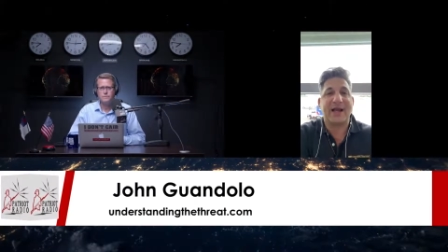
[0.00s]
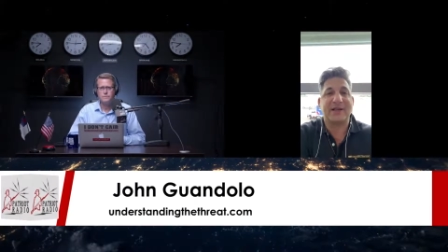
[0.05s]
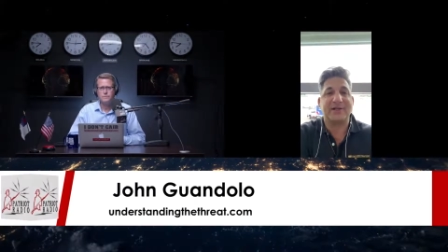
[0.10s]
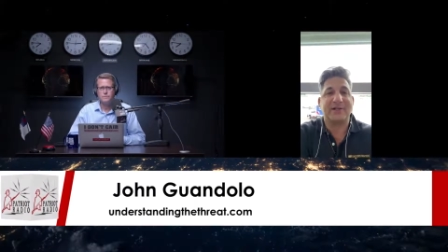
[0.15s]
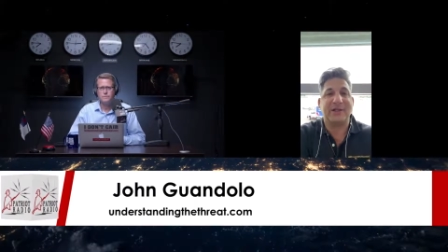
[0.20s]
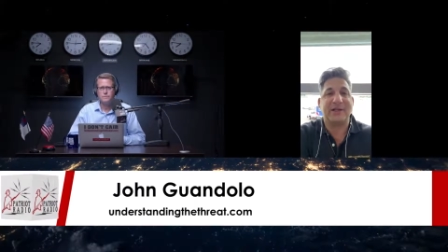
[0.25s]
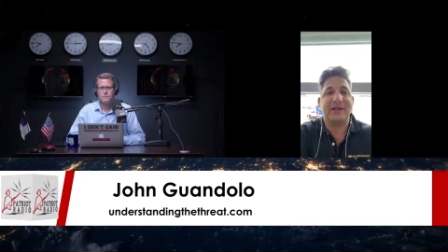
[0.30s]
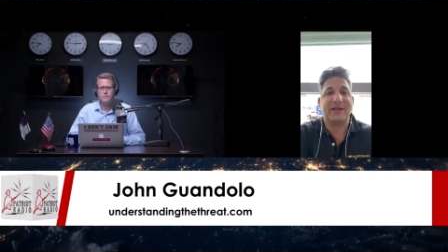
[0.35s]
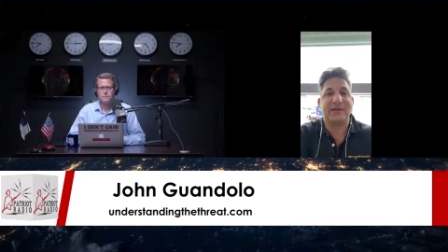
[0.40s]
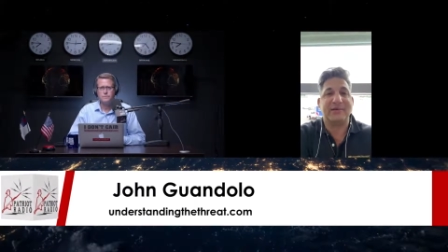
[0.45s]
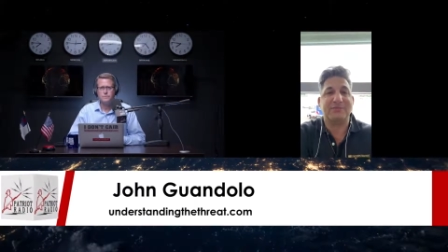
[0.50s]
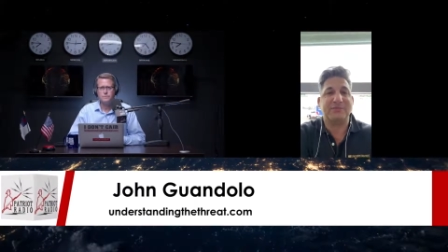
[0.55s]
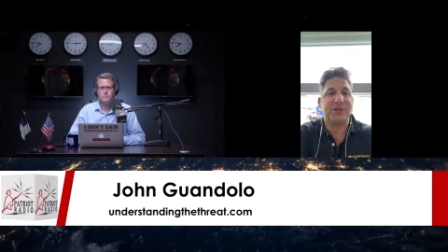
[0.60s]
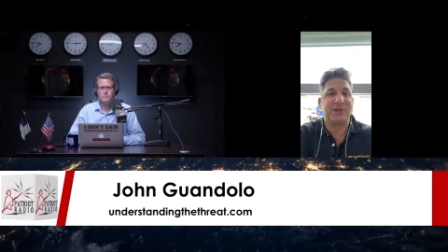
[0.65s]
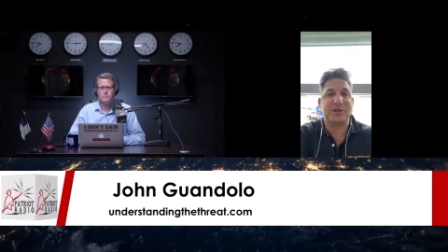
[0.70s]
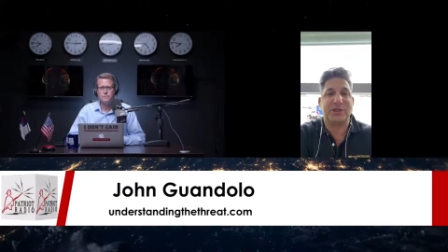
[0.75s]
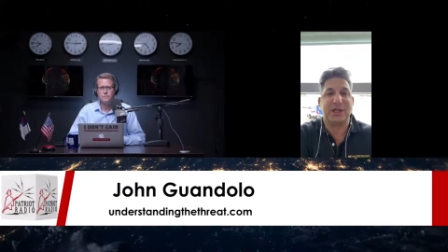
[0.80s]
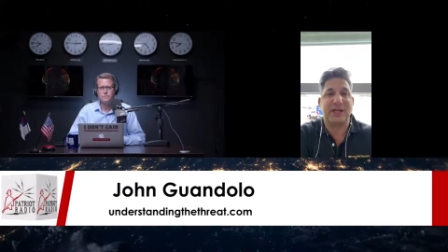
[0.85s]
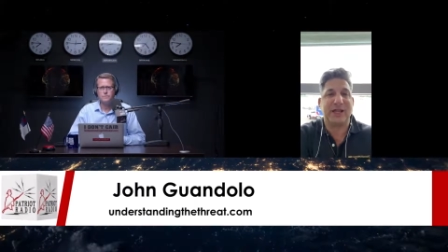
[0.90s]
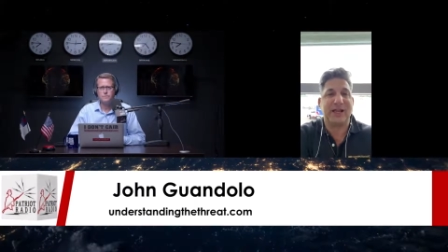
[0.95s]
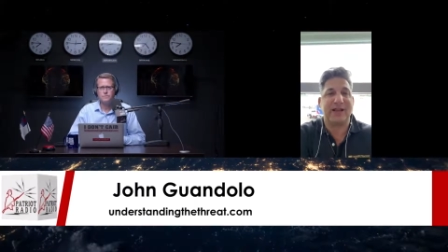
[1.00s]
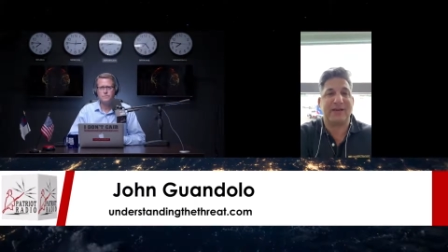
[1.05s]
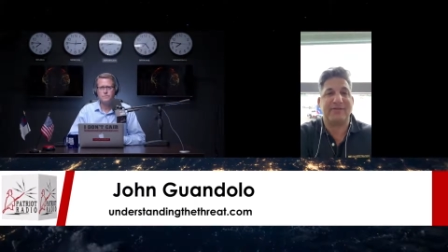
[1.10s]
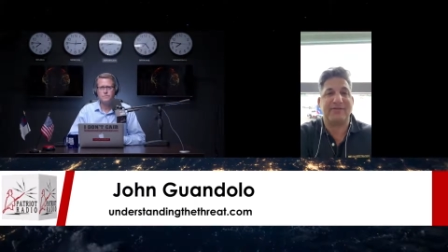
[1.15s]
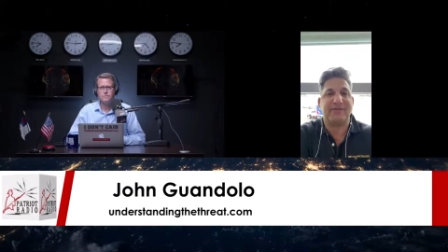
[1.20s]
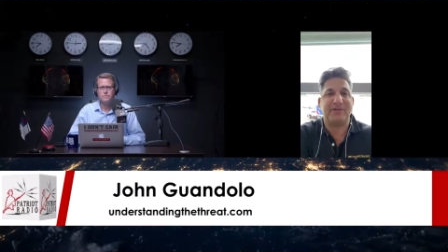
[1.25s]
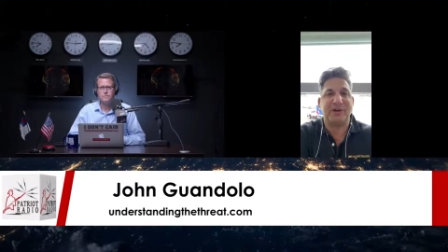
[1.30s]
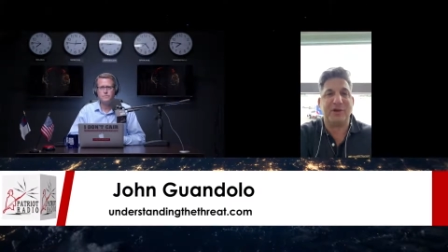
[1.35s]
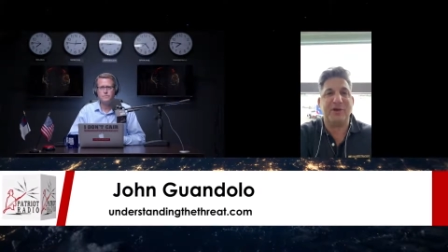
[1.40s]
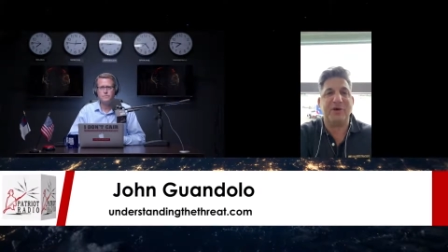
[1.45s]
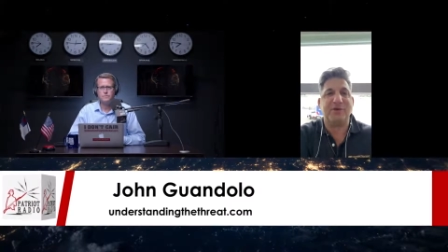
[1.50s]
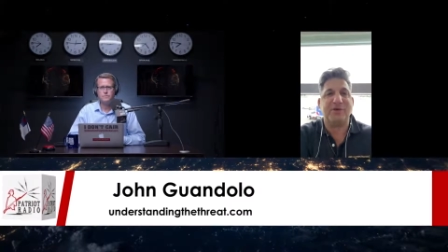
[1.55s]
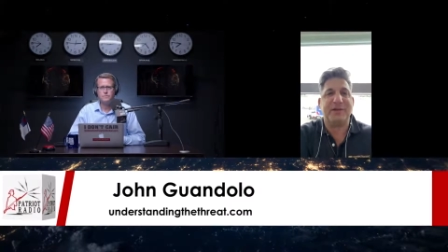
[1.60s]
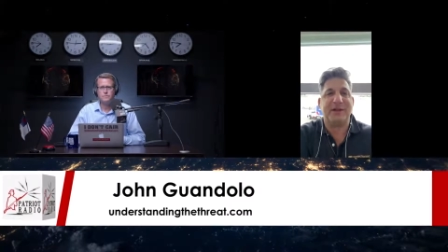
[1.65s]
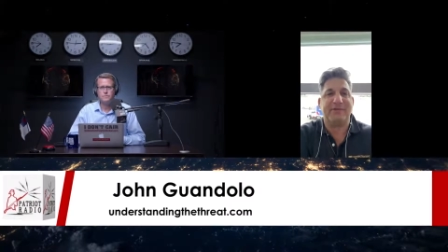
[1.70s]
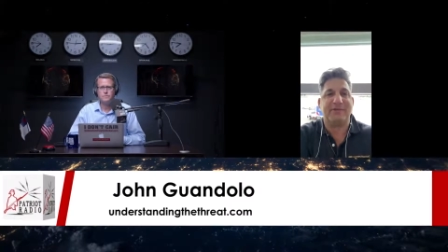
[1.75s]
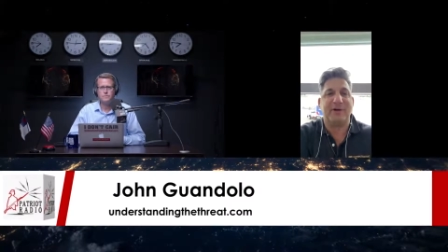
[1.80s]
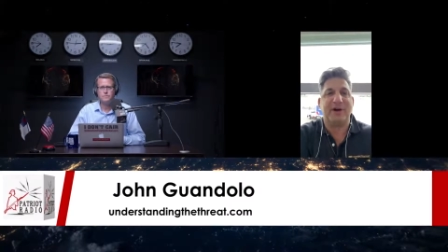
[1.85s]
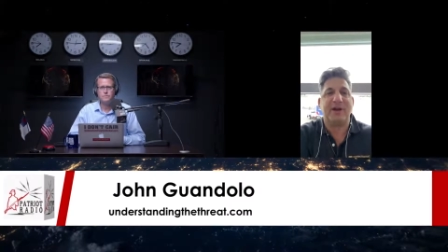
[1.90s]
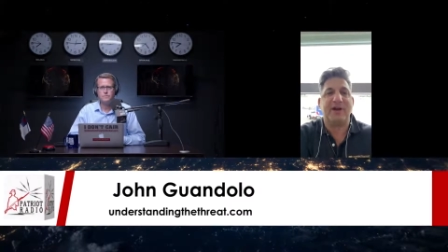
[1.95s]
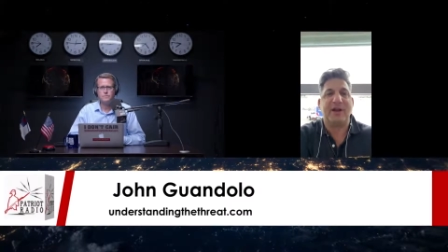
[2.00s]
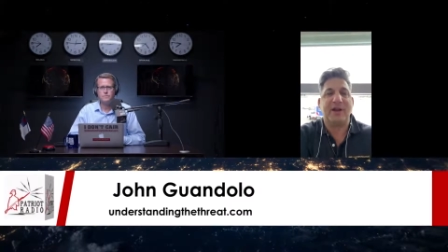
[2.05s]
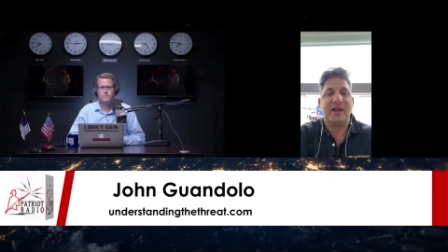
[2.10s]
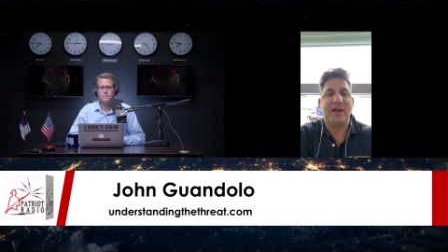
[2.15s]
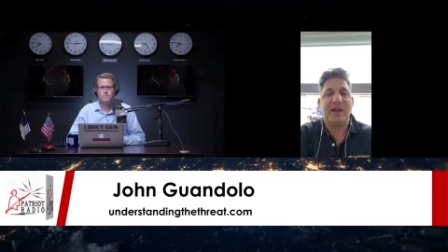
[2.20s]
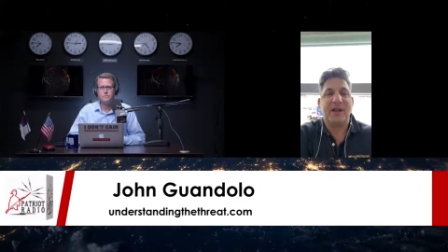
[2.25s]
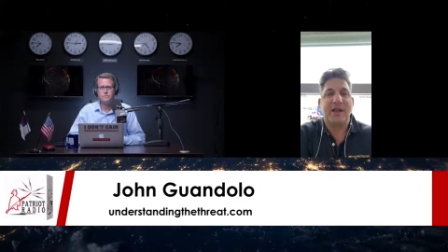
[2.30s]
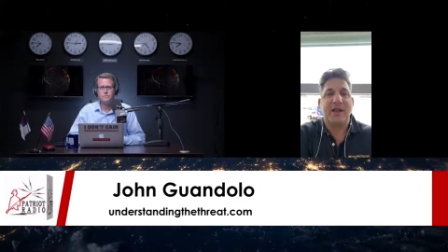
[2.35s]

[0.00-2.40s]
I actually just link a few different